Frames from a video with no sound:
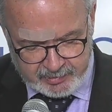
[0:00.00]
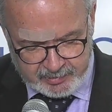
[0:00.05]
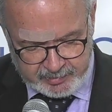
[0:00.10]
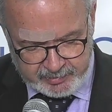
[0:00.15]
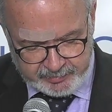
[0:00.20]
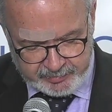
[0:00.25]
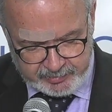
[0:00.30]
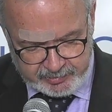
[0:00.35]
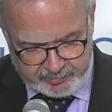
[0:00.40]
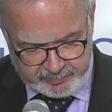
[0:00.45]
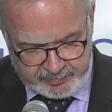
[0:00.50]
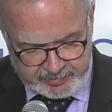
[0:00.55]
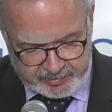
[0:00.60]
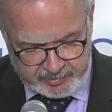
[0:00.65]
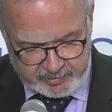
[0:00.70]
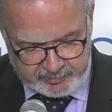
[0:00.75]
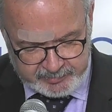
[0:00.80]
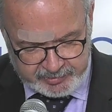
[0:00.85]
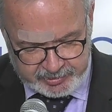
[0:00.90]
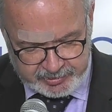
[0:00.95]
And the European
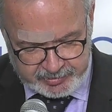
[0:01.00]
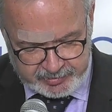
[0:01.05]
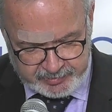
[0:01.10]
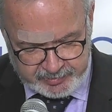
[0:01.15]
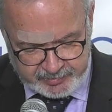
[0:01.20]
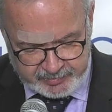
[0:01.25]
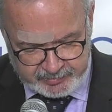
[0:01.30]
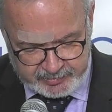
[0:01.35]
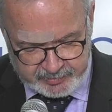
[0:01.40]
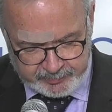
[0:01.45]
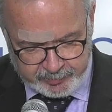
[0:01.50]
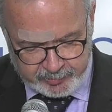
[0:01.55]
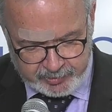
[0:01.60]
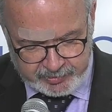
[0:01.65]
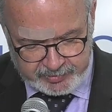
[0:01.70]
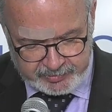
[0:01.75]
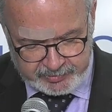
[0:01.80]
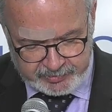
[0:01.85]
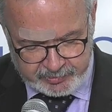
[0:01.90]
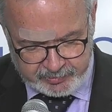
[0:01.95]
Commission,
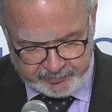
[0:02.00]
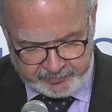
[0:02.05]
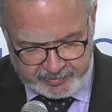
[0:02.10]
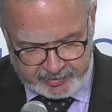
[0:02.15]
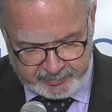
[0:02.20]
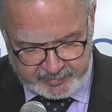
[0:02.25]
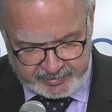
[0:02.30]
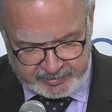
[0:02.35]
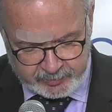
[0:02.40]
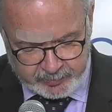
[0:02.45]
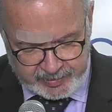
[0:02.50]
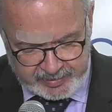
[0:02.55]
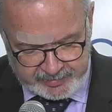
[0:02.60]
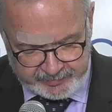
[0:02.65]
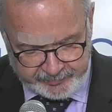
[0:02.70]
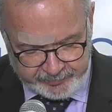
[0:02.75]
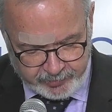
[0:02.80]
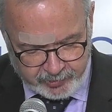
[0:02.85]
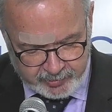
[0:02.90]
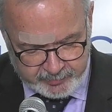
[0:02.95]
supported so far by
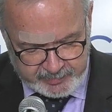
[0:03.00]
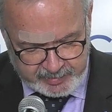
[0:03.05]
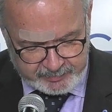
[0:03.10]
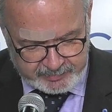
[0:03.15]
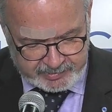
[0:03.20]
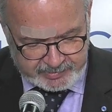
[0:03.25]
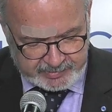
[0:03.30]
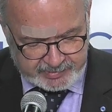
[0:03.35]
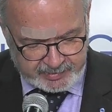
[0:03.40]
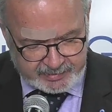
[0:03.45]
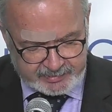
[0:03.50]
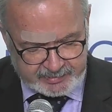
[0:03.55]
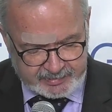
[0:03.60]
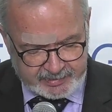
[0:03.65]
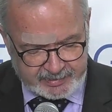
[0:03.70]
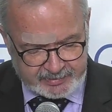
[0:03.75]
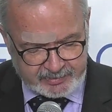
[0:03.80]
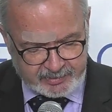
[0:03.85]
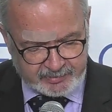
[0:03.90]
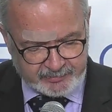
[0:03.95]
24 member states,
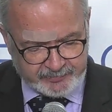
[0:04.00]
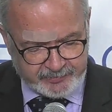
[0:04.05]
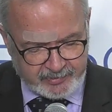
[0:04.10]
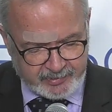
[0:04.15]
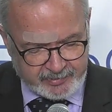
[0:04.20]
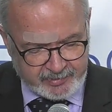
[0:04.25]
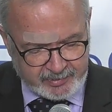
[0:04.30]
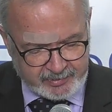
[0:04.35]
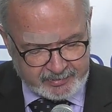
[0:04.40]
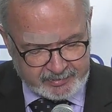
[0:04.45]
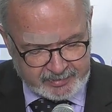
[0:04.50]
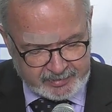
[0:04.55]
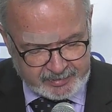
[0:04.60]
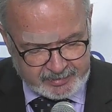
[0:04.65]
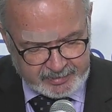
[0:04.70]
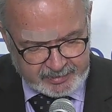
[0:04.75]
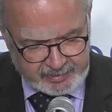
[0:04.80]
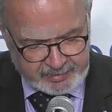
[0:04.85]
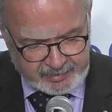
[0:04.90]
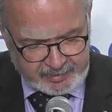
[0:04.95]
has gone further
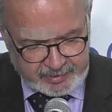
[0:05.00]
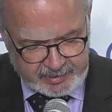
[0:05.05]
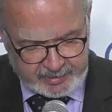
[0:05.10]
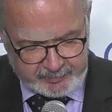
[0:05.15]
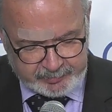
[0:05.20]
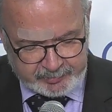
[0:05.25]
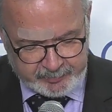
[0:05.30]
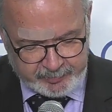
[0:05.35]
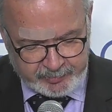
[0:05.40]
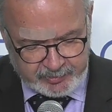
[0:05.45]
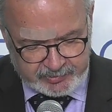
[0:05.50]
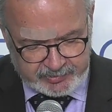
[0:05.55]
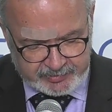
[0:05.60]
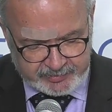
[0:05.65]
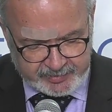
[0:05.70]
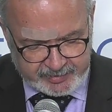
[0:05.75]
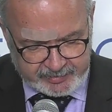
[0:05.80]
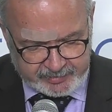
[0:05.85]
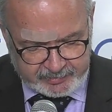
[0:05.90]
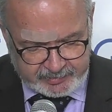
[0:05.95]
and proposes
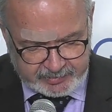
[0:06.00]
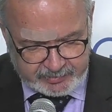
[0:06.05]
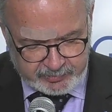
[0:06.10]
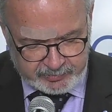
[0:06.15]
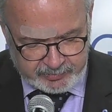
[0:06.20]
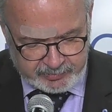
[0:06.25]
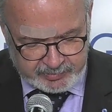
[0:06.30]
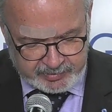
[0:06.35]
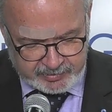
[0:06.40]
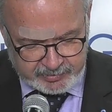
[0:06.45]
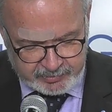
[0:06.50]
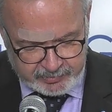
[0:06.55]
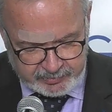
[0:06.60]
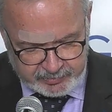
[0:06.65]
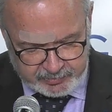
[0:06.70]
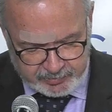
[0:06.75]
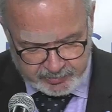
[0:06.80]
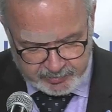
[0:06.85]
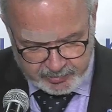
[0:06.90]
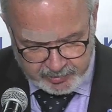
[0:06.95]
that the EU
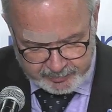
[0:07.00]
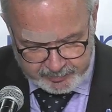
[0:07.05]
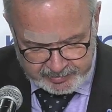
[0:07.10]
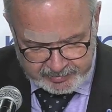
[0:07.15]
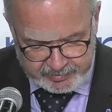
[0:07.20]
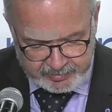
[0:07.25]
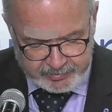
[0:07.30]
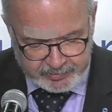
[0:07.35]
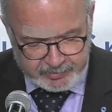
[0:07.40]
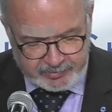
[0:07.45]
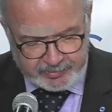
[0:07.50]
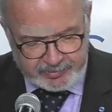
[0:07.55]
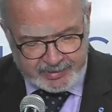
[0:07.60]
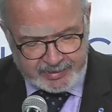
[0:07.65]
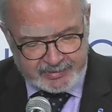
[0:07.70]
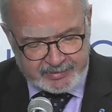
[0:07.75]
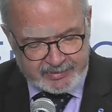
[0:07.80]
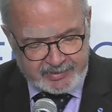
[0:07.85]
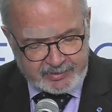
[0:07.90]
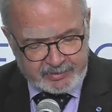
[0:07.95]
commit to
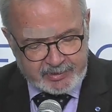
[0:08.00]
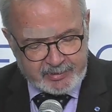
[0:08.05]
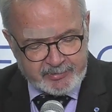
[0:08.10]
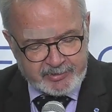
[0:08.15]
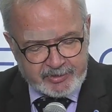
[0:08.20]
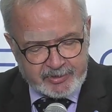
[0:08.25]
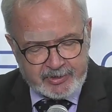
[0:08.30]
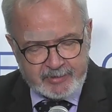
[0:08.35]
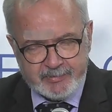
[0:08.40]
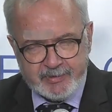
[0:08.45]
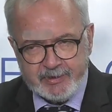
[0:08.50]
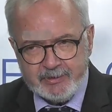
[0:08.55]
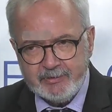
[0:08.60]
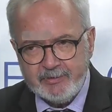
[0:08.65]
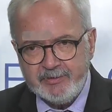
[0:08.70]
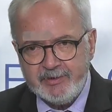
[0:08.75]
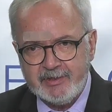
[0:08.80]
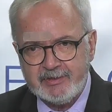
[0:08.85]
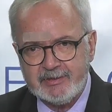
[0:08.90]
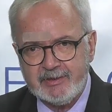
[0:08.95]
net zero emissions by
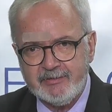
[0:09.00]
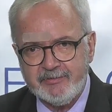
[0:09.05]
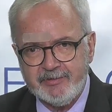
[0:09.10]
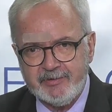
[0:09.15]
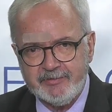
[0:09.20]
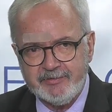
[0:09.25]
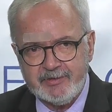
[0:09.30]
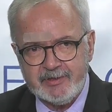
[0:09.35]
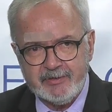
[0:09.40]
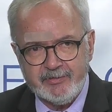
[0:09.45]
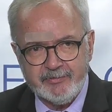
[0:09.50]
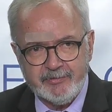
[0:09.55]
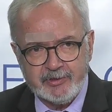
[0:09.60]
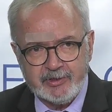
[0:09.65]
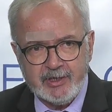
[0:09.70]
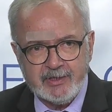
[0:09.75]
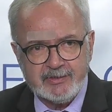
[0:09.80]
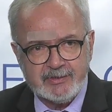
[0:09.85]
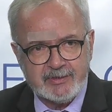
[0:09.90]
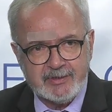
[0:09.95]
2050. For
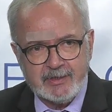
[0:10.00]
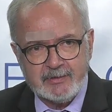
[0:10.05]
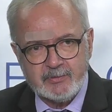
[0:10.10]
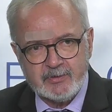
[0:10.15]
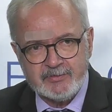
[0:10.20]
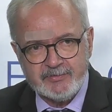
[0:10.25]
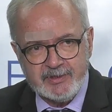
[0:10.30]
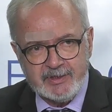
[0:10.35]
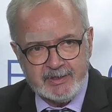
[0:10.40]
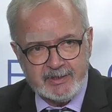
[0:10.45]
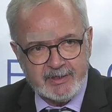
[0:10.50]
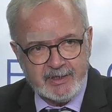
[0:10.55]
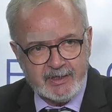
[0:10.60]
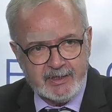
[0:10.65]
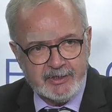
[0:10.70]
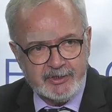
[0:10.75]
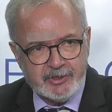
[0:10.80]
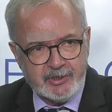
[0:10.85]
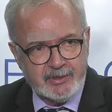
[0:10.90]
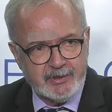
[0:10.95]
us, this was very
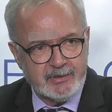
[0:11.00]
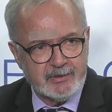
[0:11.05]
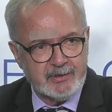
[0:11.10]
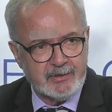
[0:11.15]
encouraging.